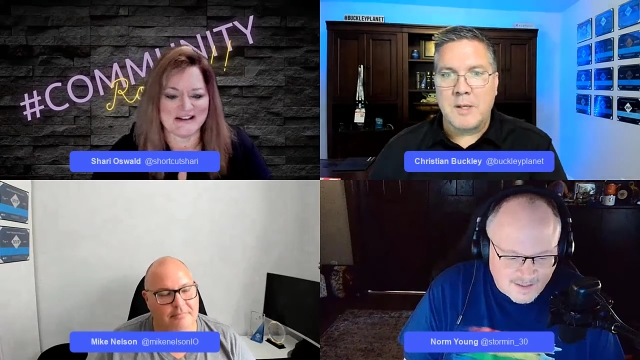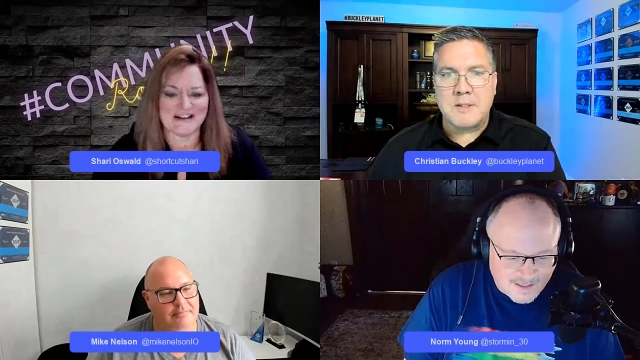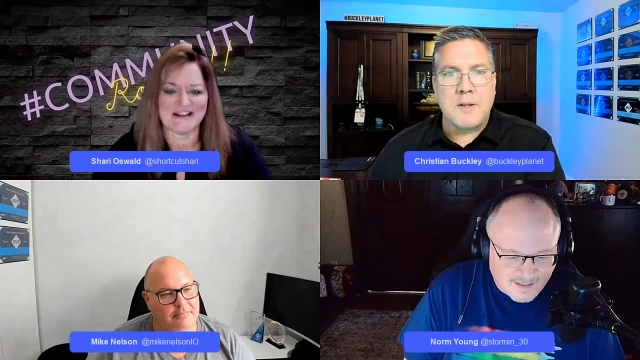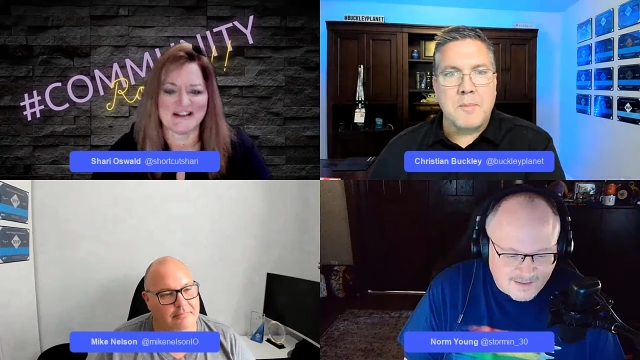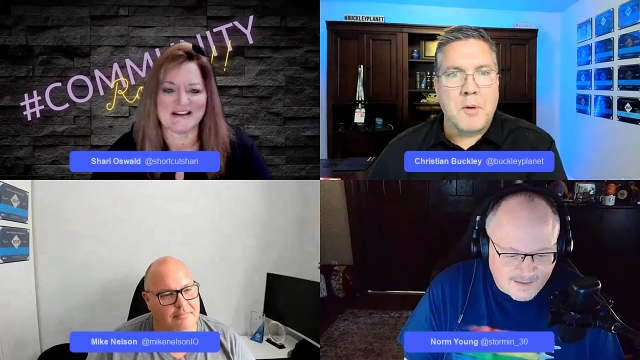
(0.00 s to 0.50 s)

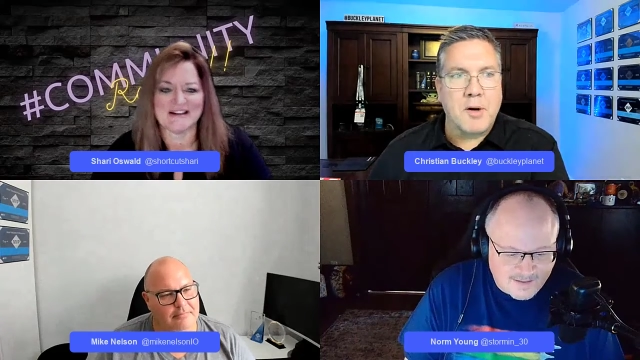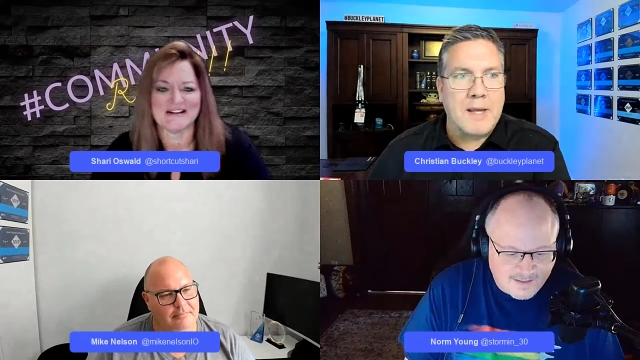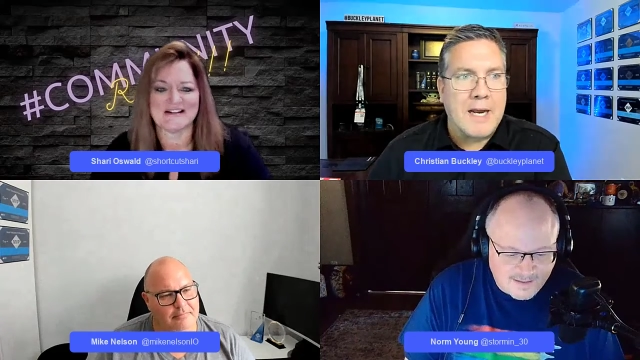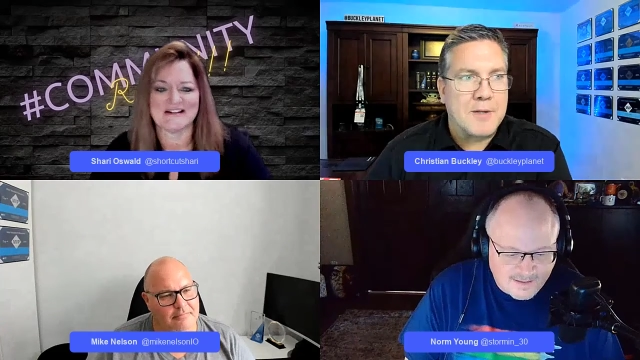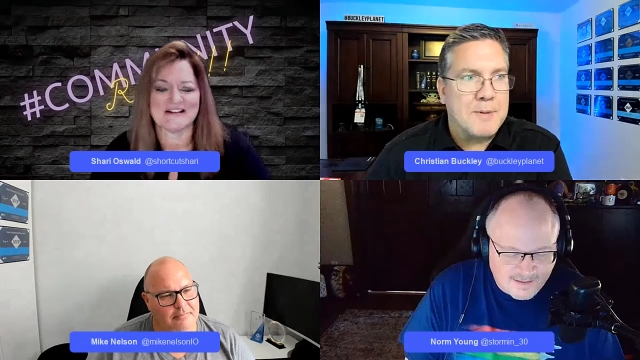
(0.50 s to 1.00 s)
Speaker 1: That's something
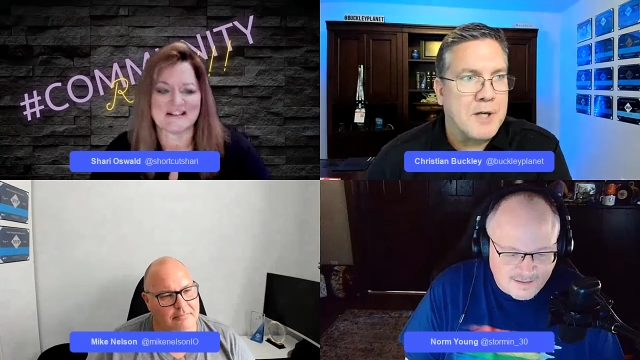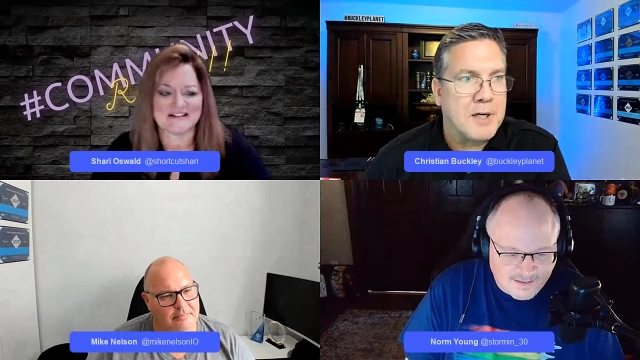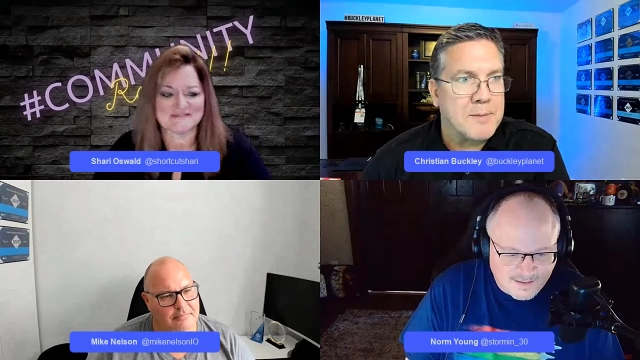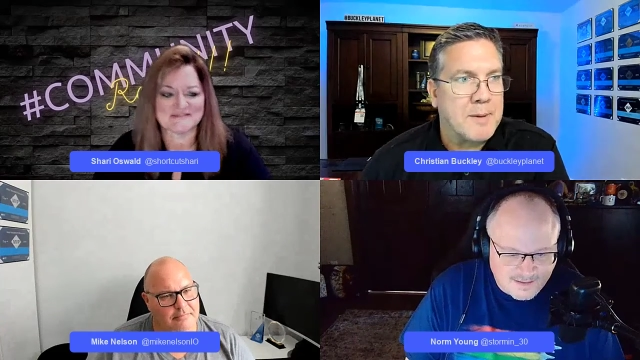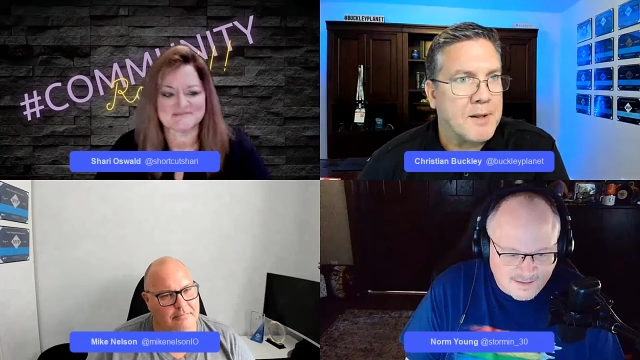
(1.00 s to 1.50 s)
Mark Kashman
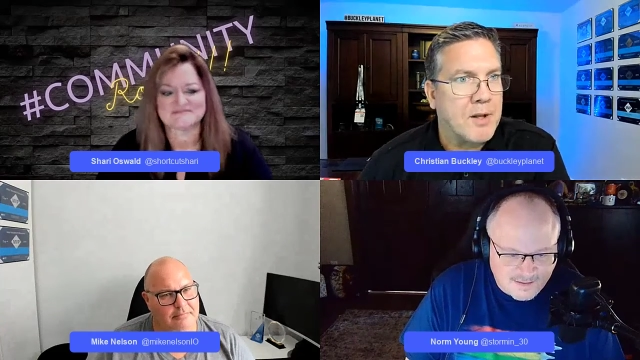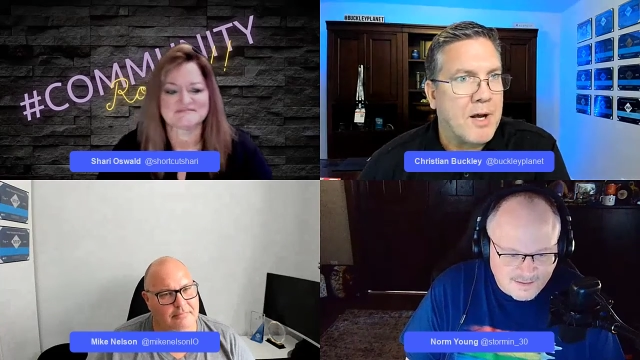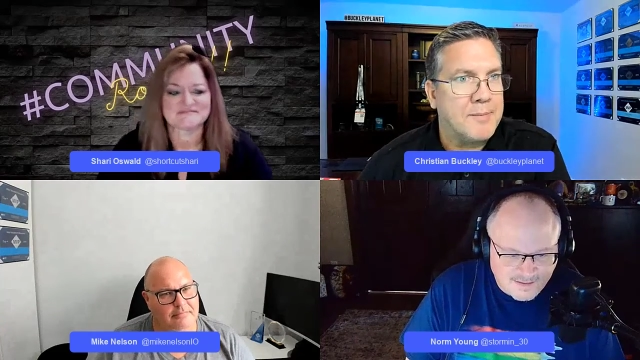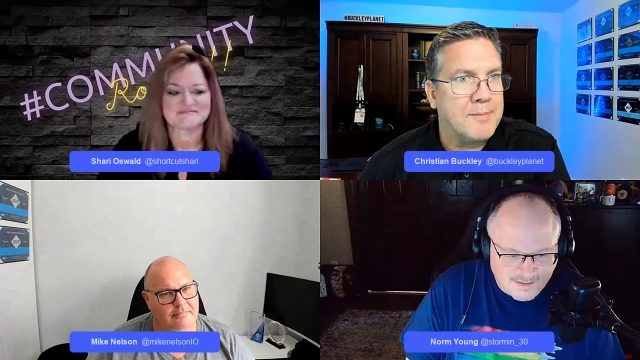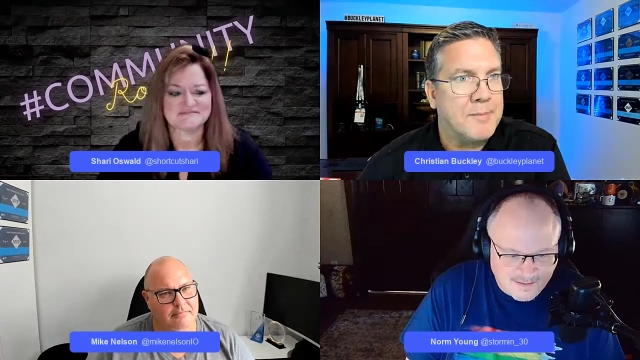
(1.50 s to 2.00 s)
talked about a
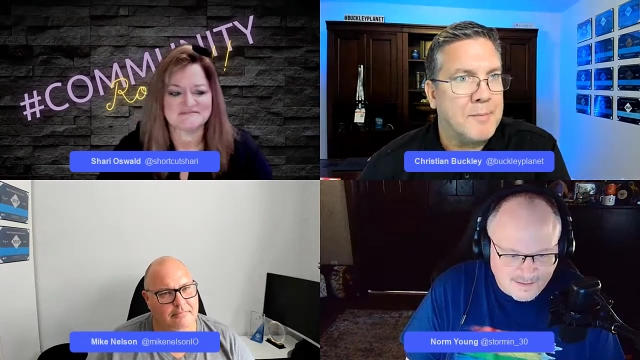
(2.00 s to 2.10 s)
lot